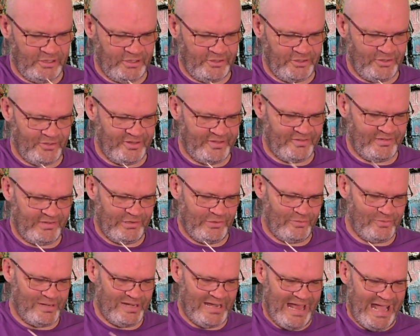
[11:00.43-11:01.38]
nice
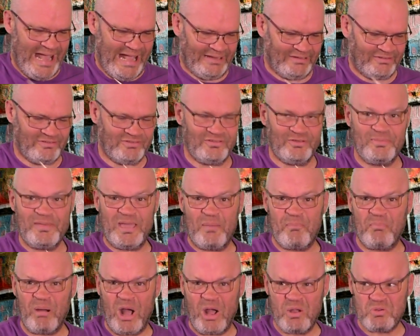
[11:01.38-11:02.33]
little relax, a
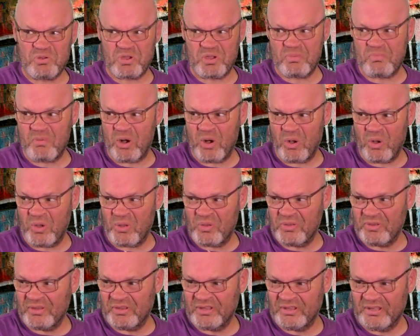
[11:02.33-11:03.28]
bit of
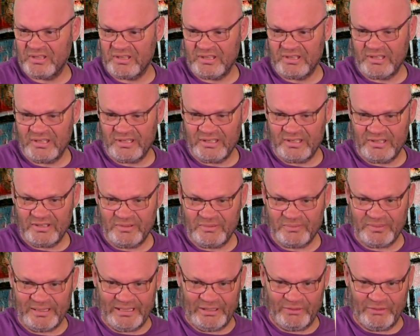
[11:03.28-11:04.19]
Pokemon. What